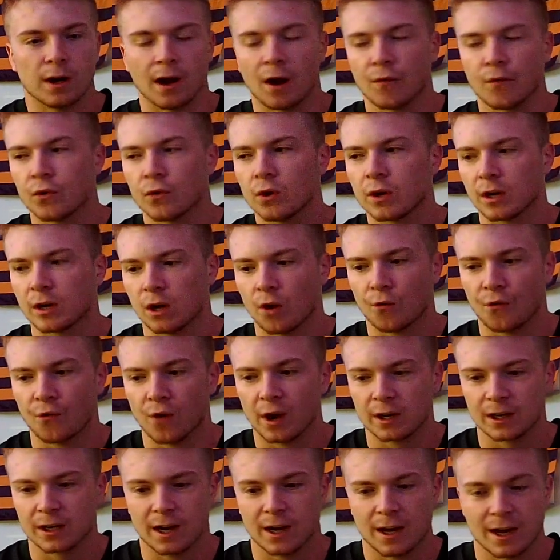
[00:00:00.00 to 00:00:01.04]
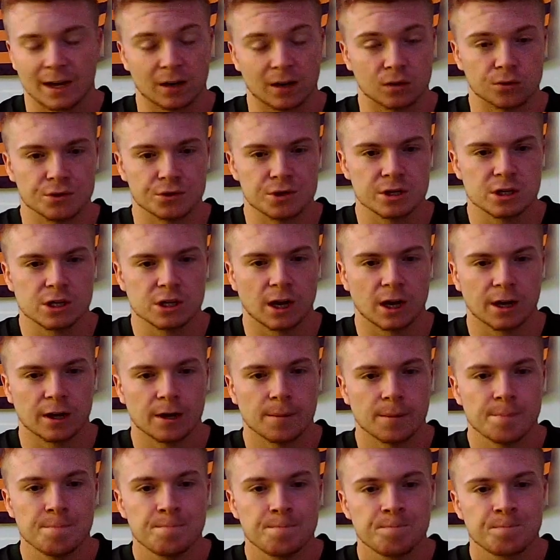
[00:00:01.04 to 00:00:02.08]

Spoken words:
I feel like Elflein kind of had a leash on him.